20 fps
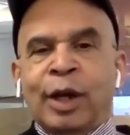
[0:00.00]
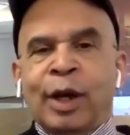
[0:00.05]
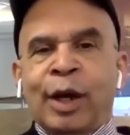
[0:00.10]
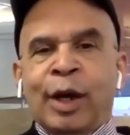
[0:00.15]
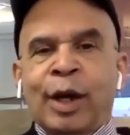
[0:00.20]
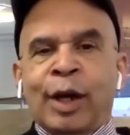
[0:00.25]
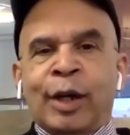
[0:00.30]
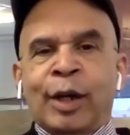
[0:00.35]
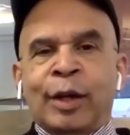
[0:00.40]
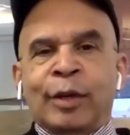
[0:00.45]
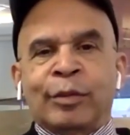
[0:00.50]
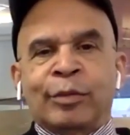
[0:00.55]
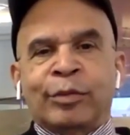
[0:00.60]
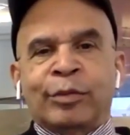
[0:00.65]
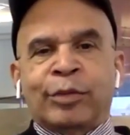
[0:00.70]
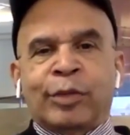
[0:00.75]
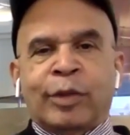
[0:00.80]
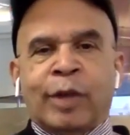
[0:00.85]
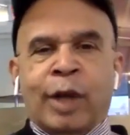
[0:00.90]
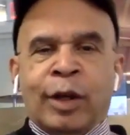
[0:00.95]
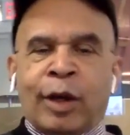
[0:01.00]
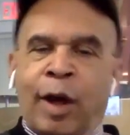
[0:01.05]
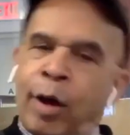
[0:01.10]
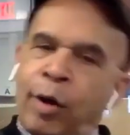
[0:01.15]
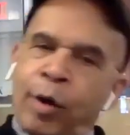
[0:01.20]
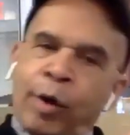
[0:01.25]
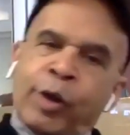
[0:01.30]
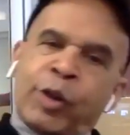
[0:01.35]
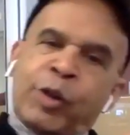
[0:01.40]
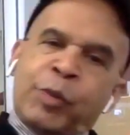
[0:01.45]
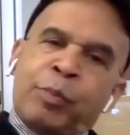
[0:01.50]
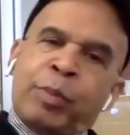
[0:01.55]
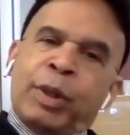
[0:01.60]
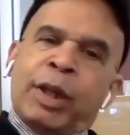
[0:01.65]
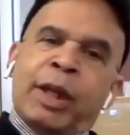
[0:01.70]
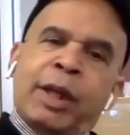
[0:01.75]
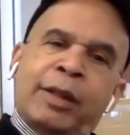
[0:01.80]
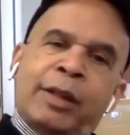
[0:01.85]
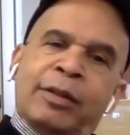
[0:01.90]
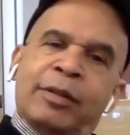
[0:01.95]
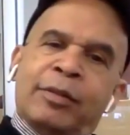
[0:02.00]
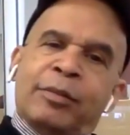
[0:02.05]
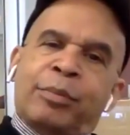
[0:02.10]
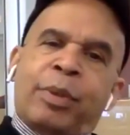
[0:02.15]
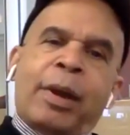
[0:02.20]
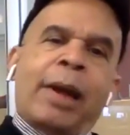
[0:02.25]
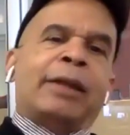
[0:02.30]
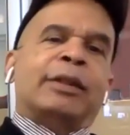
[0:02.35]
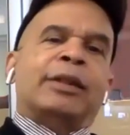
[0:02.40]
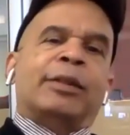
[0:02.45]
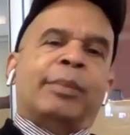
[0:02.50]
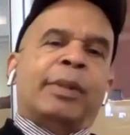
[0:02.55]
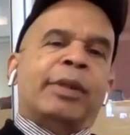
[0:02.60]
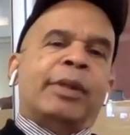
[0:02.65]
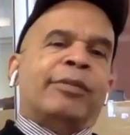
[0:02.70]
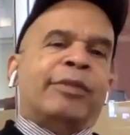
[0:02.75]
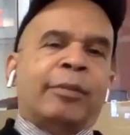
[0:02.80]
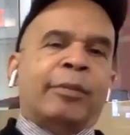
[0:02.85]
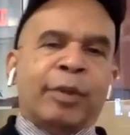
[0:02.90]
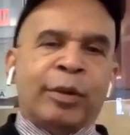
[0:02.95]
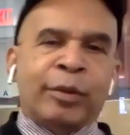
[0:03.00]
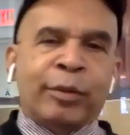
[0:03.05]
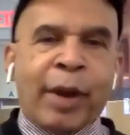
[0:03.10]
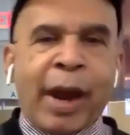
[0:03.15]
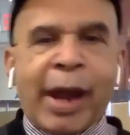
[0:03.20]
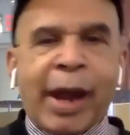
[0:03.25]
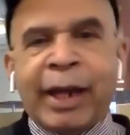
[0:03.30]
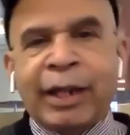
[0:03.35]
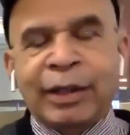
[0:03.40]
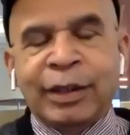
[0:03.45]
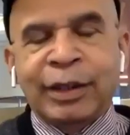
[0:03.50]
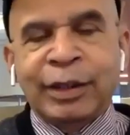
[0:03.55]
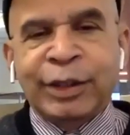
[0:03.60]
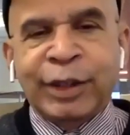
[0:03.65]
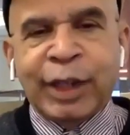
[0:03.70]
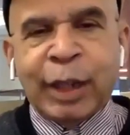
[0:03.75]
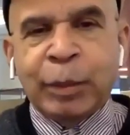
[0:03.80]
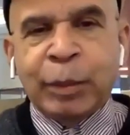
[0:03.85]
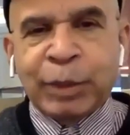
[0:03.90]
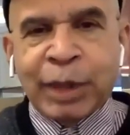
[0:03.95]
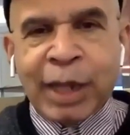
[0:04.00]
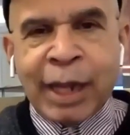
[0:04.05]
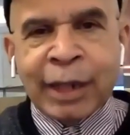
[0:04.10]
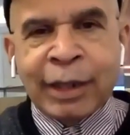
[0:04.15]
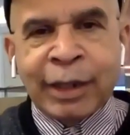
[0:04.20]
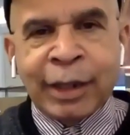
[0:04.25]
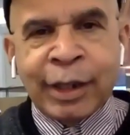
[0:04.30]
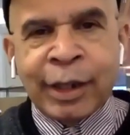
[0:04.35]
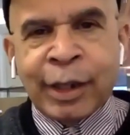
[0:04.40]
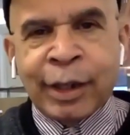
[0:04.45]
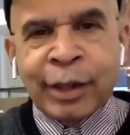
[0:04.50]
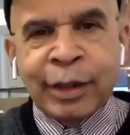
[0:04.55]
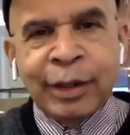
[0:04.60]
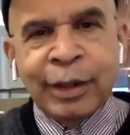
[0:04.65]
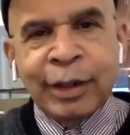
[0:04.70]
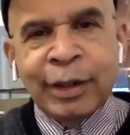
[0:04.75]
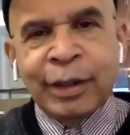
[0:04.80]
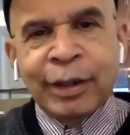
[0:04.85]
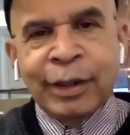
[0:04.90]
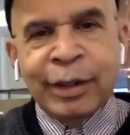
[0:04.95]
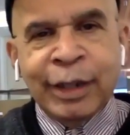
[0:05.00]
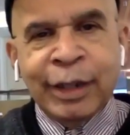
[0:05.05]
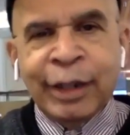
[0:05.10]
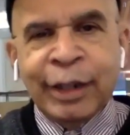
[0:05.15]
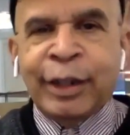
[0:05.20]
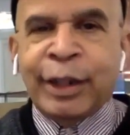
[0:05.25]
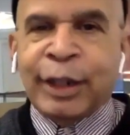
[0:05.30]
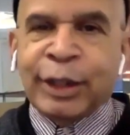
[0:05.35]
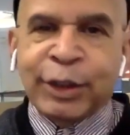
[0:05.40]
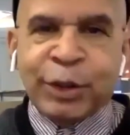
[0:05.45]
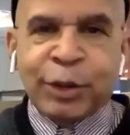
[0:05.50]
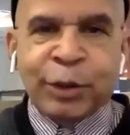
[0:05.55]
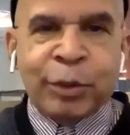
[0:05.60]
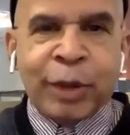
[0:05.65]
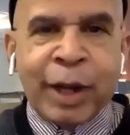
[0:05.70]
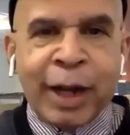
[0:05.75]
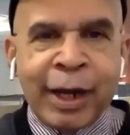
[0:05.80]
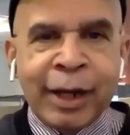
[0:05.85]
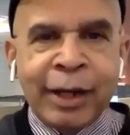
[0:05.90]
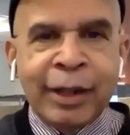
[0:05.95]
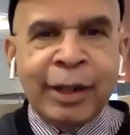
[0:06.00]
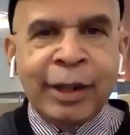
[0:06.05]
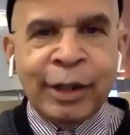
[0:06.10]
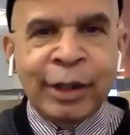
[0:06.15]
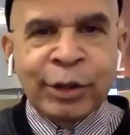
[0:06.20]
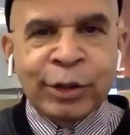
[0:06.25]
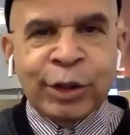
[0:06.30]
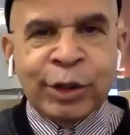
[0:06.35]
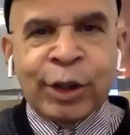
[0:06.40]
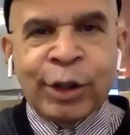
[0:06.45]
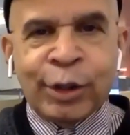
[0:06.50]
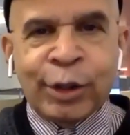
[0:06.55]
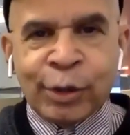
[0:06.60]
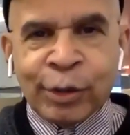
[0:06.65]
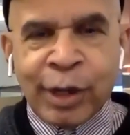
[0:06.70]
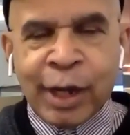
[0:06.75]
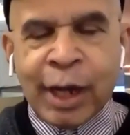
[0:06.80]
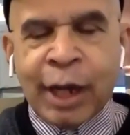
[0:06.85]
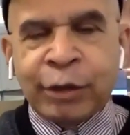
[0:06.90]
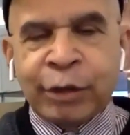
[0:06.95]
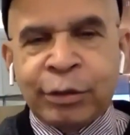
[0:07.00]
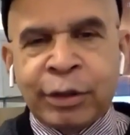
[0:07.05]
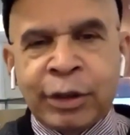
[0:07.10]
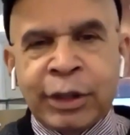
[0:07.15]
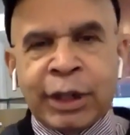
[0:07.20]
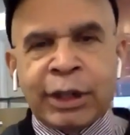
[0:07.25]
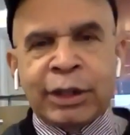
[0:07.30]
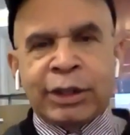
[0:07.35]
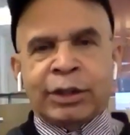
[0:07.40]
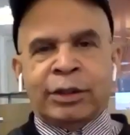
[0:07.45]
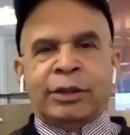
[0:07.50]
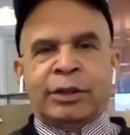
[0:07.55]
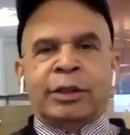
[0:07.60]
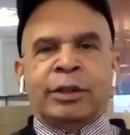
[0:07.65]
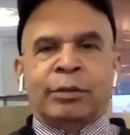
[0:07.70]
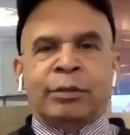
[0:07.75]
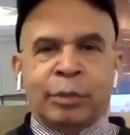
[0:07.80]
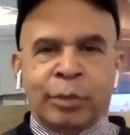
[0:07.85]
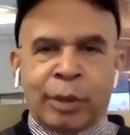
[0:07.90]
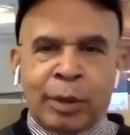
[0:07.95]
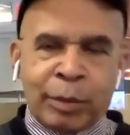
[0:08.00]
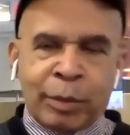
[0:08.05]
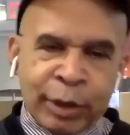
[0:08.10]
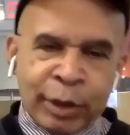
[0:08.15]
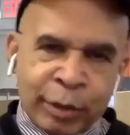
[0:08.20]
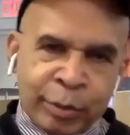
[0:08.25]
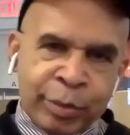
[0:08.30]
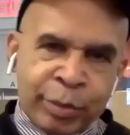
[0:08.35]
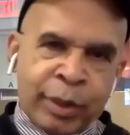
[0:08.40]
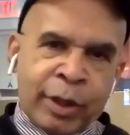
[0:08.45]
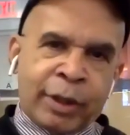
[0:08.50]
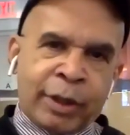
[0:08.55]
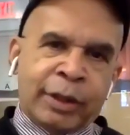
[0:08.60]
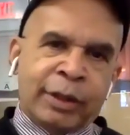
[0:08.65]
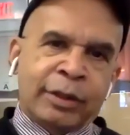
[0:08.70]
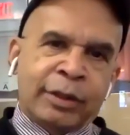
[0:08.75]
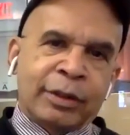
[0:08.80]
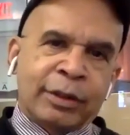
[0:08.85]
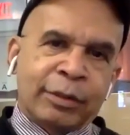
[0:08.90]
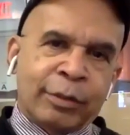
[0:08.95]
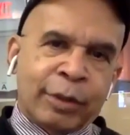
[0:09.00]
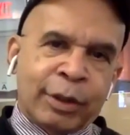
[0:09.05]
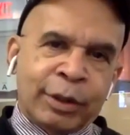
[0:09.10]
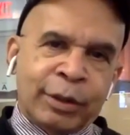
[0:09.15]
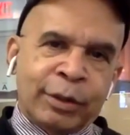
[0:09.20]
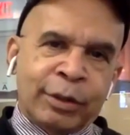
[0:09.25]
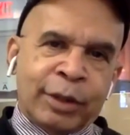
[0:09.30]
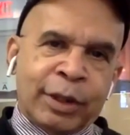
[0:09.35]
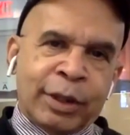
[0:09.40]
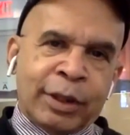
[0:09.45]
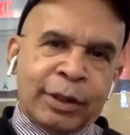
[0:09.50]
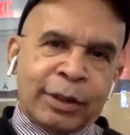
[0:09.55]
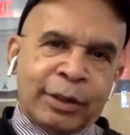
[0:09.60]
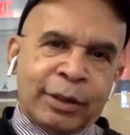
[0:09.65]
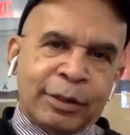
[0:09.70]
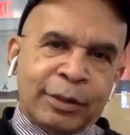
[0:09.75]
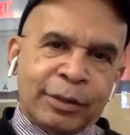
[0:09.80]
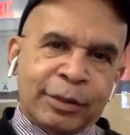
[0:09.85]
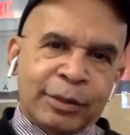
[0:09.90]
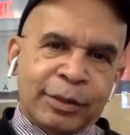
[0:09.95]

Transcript: are going to split possibly from the right. It seems like they're in disarray, internal contradictions in the Republican Party. What do you think?